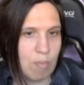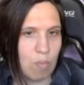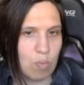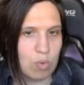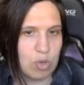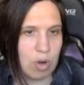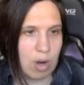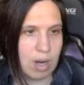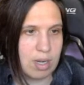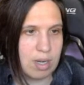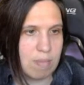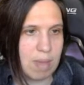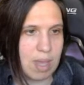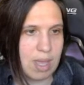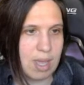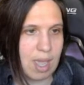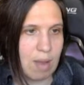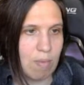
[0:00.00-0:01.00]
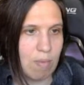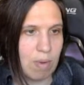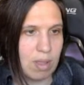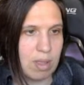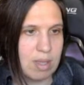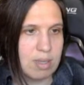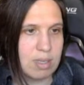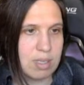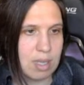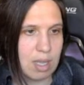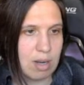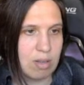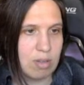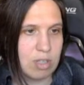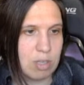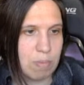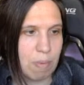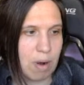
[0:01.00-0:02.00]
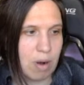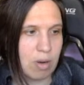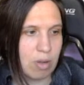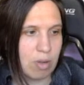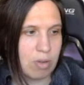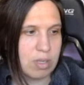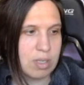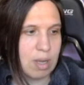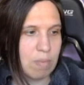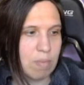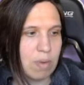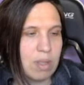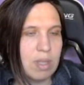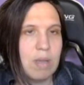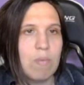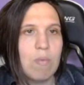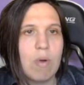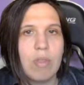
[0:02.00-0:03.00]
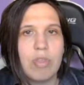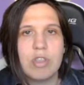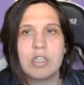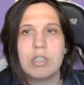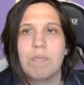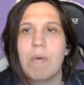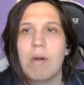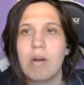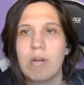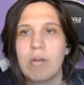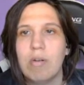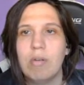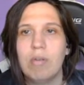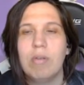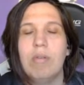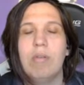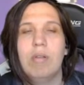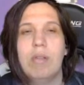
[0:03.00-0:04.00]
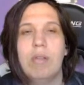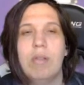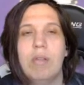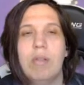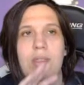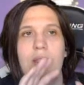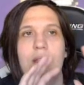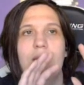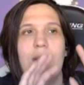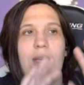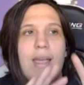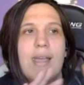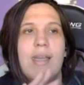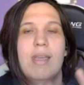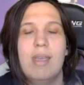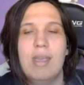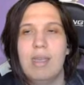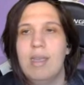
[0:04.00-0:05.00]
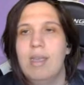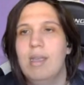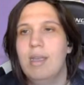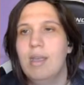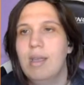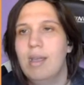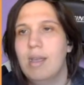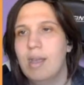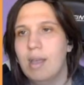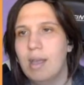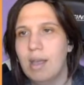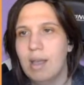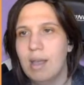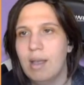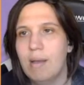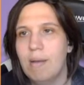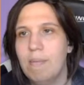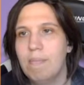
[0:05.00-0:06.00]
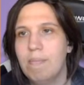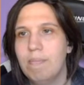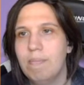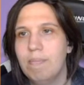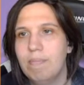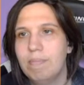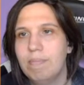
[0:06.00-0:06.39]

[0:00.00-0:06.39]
trying to make a really subtle sparkle because I really want the sparkle like when